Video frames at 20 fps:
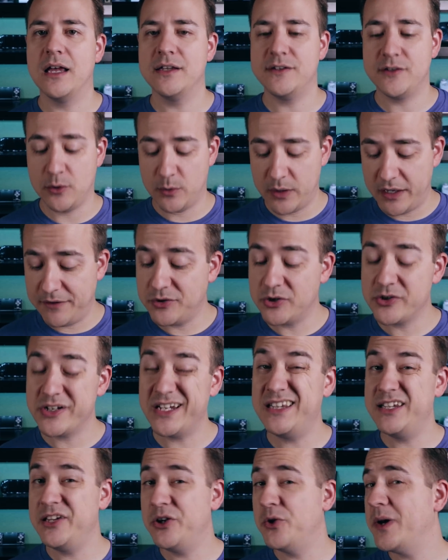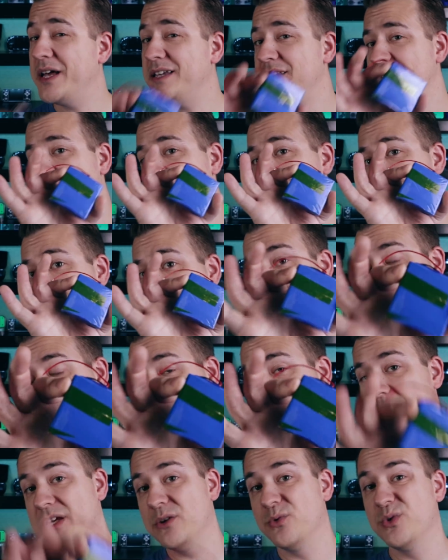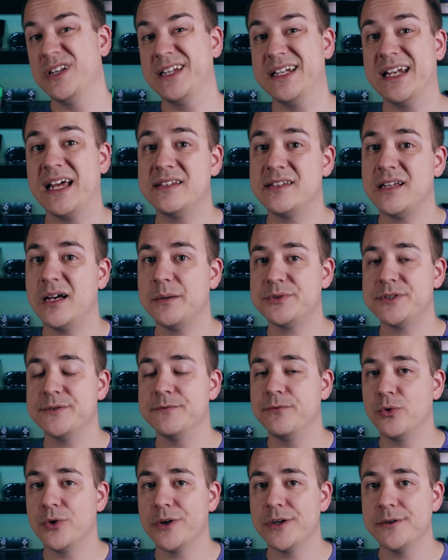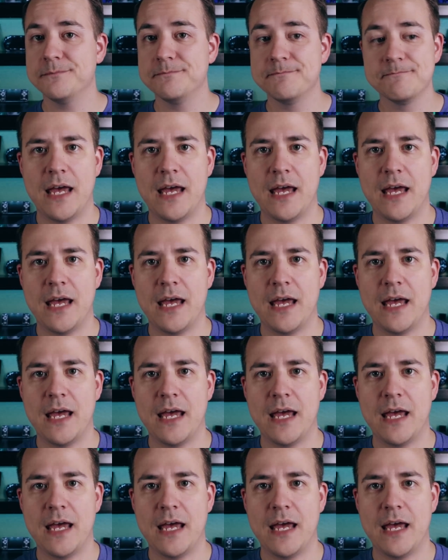So if you're in the US, this should be a really nice option for you.